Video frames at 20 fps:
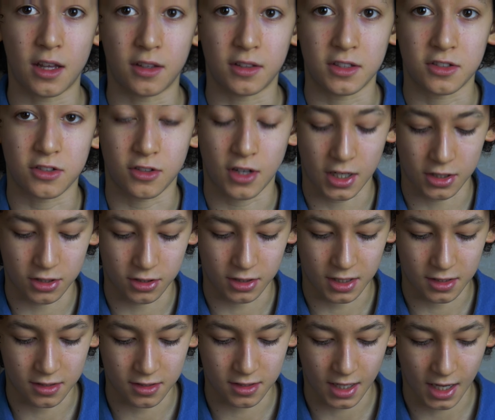these are actually
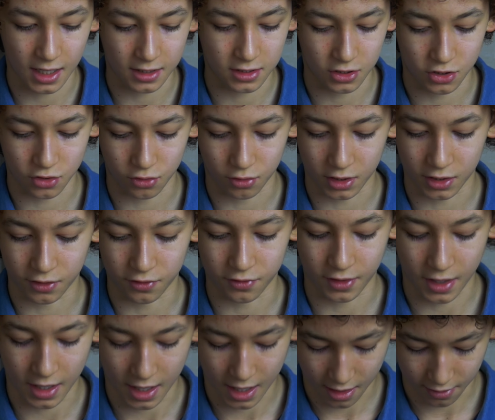in stacks of
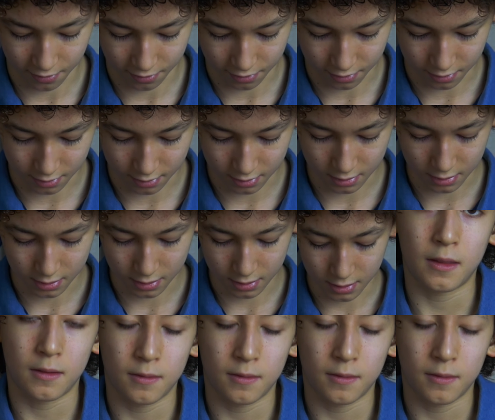25.